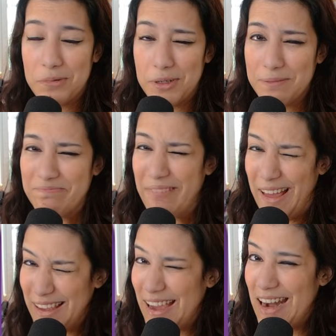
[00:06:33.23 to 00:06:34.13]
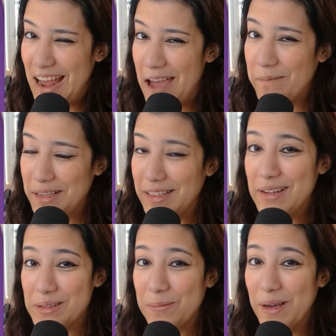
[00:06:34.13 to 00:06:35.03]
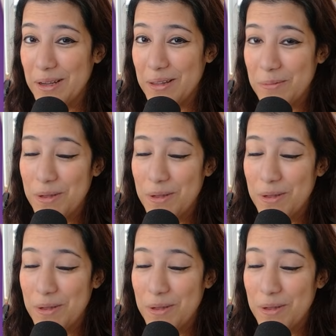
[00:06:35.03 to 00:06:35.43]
but I kind of have my doubts about it.